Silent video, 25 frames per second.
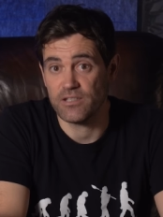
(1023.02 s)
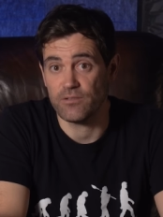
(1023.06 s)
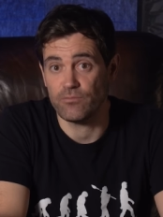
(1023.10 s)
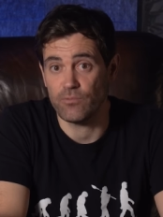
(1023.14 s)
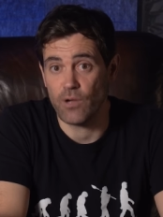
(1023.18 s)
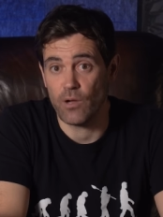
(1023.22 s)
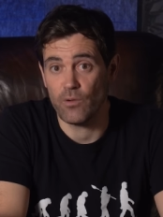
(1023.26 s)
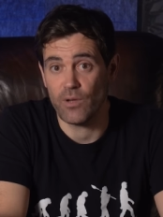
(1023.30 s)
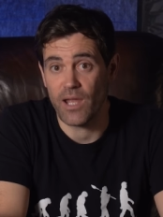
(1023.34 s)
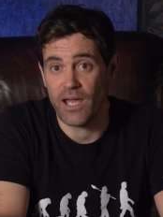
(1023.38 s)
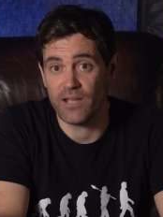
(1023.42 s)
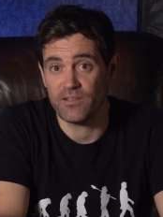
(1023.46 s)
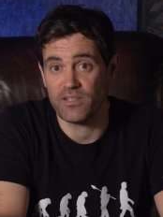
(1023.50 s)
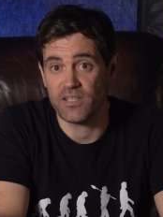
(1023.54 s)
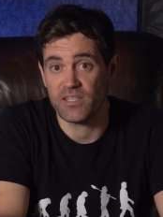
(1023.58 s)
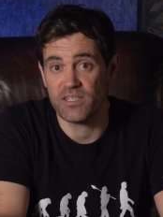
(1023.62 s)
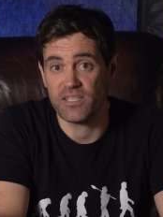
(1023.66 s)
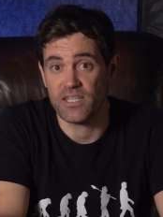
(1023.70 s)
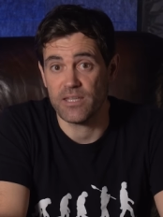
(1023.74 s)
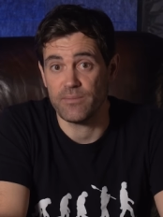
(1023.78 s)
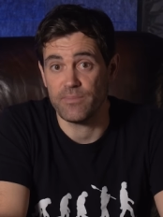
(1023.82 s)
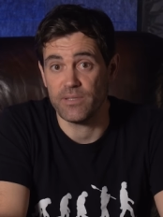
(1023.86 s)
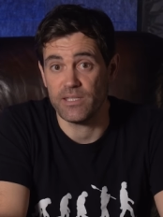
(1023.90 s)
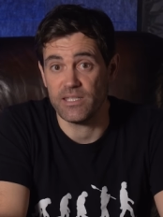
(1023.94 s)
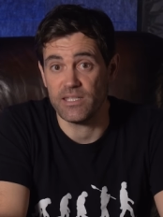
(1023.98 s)
to roll out a
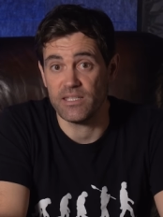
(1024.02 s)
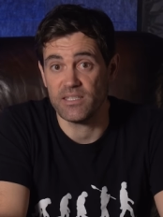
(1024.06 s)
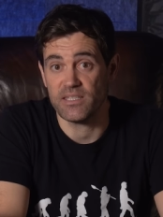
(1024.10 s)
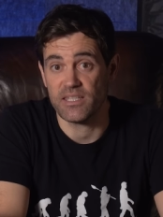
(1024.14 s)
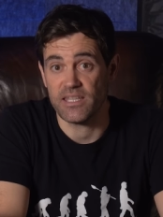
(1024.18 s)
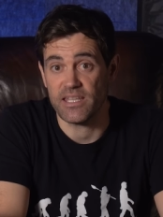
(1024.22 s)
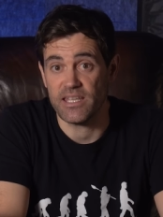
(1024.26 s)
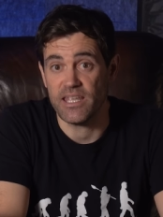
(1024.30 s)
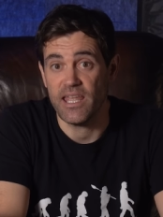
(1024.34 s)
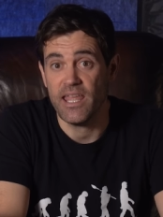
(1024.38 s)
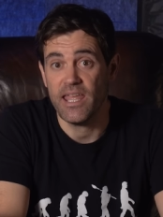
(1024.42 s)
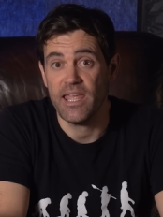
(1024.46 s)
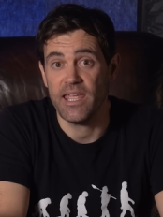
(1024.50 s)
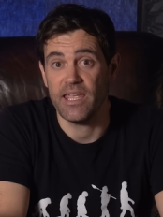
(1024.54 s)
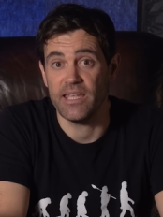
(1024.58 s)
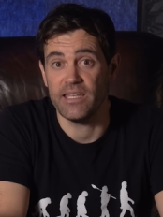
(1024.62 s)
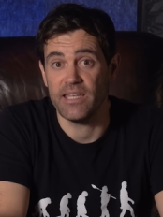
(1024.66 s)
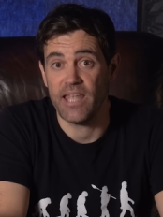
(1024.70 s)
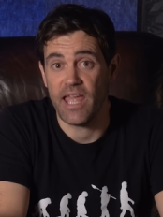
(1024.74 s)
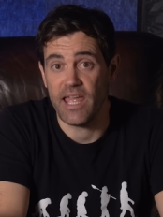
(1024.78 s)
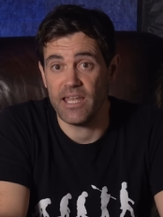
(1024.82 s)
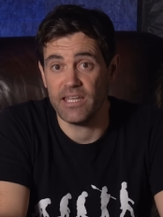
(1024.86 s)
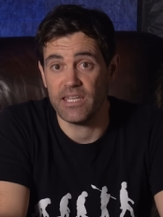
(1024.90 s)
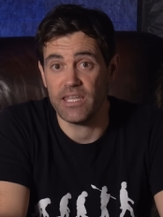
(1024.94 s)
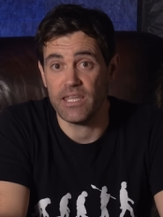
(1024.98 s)
CBDC
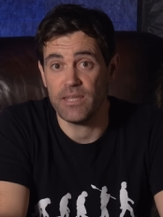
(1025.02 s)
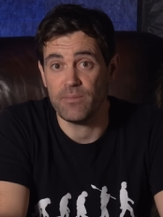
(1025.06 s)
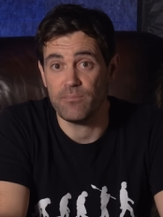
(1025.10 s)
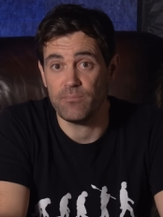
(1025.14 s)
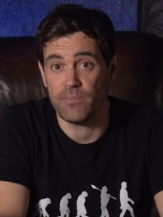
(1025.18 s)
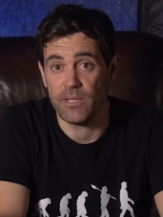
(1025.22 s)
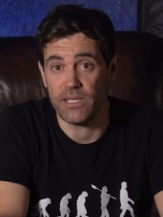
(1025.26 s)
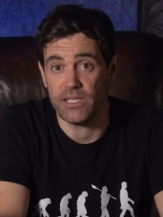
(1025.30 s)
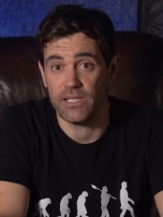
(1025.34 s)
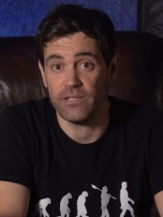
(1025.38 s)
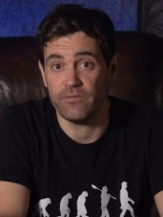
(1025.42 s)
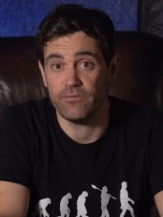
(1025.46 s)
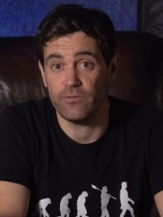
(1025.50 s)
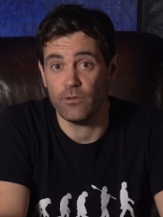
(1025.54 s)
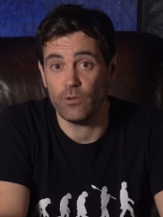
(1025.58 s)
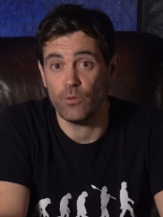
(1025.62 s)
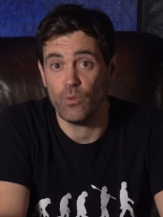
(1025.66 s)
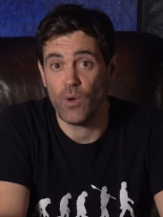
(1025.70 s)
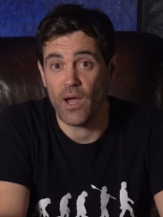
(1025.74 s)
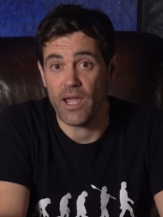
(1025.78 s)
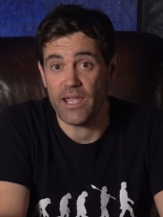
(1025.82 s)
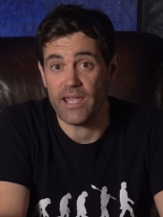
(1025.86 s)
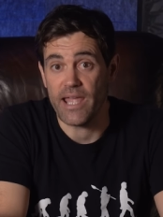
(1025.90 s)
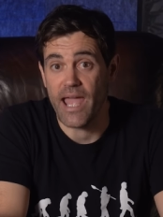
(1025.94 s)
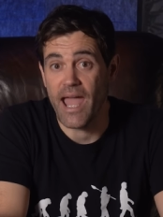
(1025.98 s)
in any meaningful
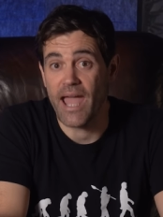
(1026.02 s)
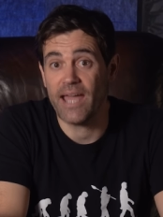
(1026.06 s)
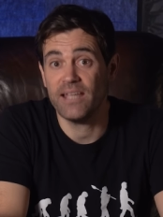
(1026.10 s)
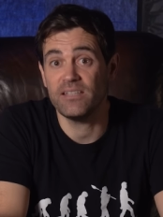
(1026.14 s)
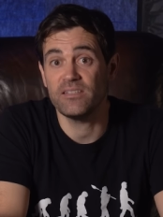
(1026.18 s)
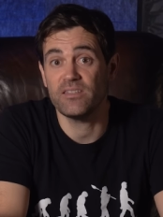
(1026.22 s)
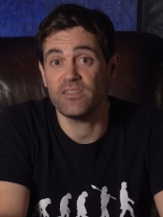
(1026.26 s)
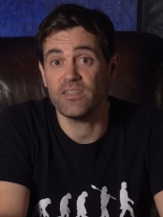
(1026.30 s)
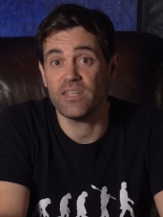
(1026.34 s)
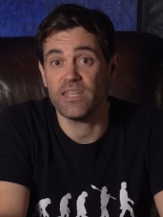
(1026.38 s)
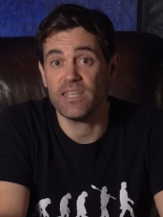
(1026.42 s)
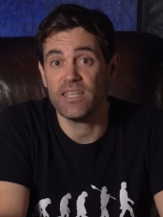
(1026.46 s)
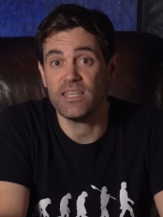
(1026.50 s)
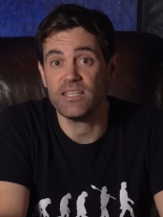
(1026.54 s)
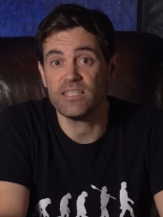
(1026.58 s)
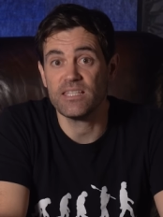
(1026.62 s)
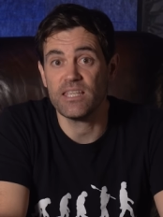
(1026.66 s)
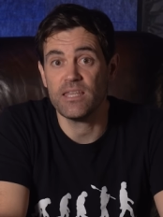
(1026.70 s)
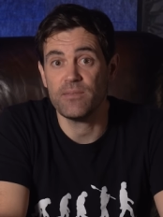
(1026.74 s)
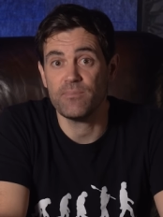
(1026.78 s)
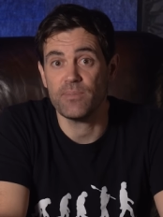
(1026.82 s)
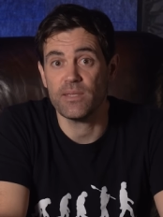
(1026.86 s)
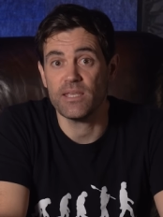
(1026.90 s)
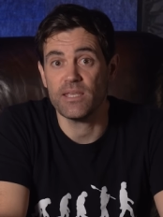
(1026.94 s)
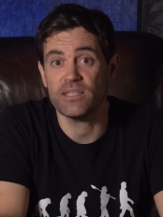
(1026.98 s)
way, and the
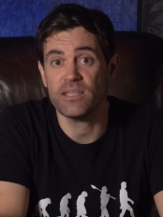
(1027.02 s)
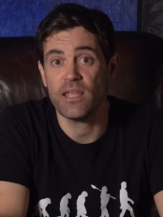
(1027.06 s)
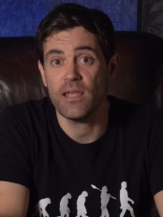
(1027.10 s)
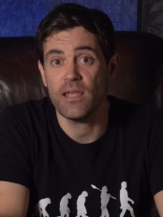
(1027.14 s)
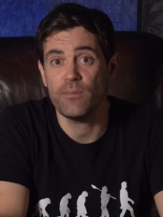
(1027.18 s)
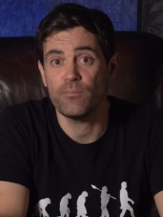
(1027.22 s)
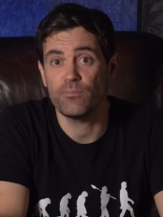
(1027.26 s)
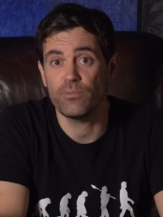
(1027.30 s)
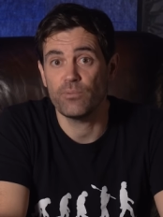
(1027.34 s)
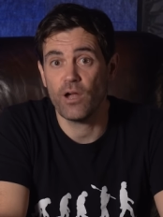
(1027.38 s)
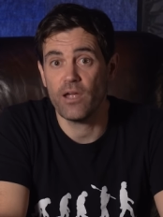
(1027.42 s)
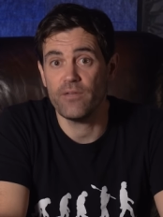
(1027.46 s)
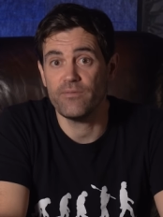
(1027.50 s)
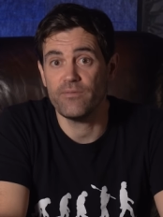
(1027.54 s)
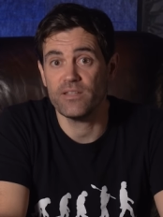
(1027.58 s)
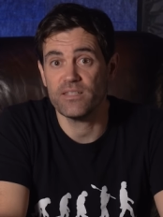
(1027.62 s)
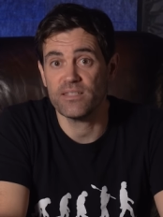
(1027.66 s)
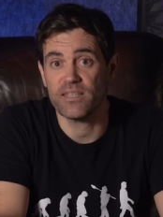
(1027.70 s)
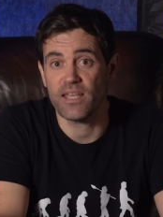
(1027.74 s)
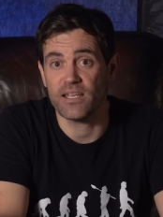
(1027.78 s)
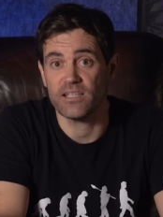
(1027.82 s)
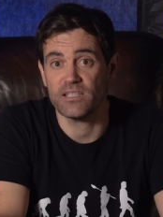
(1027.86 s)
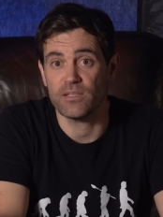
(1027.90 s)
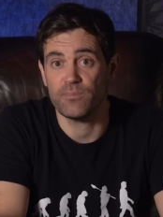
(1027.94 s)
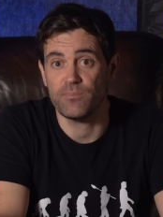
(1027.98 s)
ECB's private
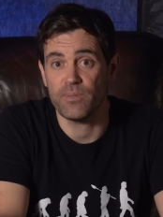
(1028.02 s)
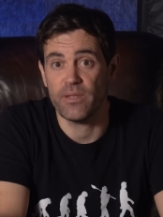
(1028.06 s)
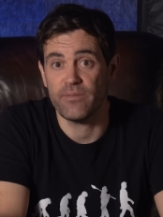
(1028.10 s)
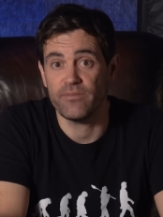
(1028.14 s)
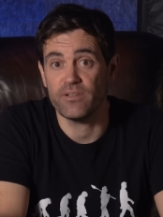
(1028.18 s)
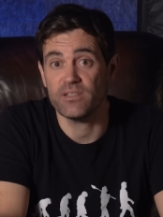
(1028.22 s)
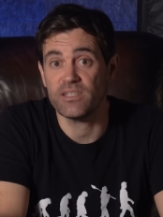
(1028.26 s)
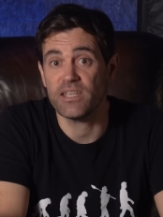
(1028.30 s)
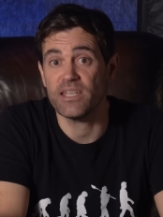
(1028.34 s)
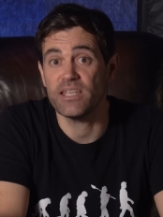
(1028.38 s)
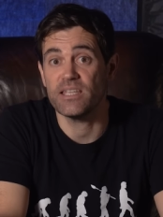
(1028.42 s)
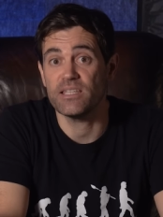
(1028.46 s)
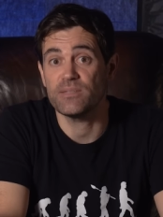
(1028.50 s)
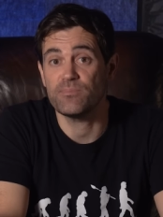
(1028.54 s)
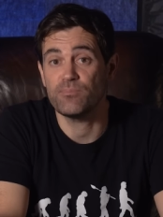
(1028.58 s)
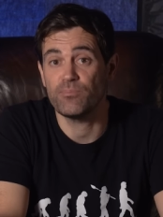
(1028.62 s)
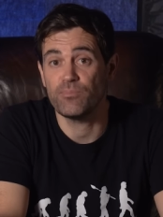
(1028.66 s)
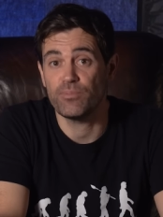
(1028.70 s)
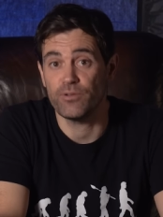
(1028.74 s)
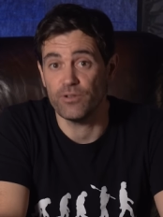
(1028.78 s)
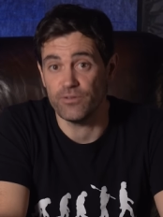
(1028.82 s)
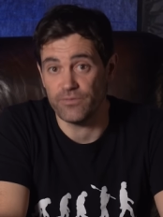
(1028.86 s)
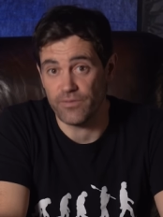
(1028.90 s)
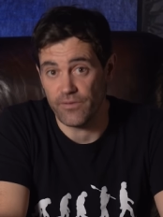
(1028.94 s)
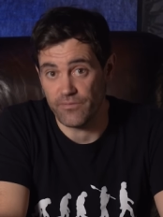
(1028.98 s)
sector pivot is
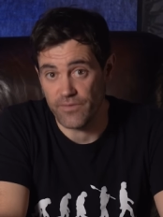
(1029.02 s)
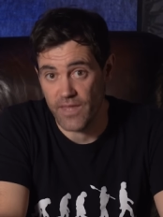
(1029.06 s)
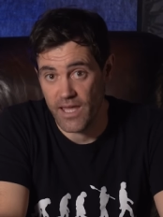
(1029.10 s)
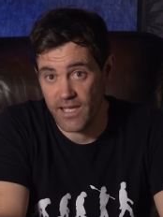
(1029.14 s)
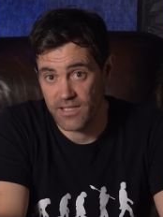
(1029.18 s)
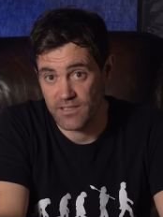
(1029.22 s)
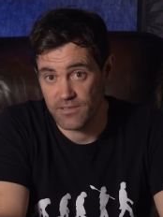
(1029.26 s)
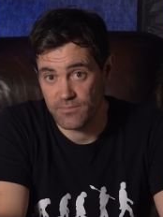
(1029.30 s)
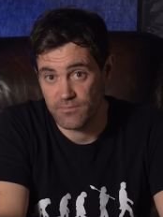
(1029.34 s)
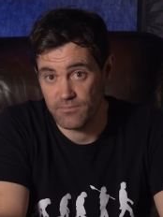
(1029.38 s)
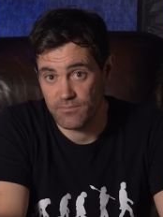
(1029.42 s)
proof of that.